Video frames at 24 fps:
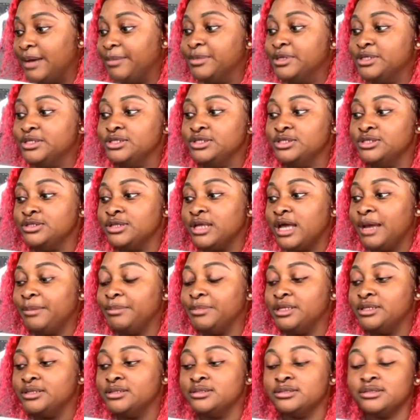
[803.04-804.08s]

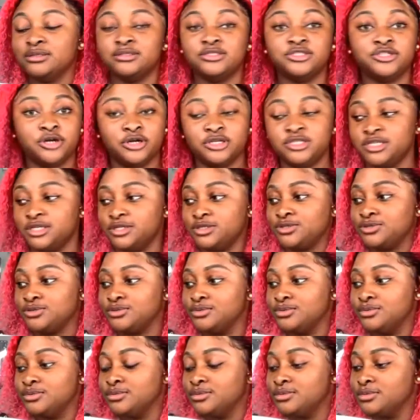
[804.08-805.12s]
I'm in Georgia
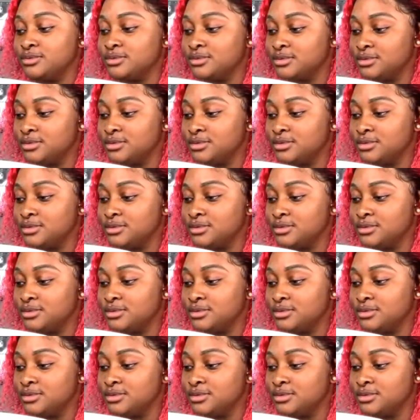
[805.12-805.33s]
too.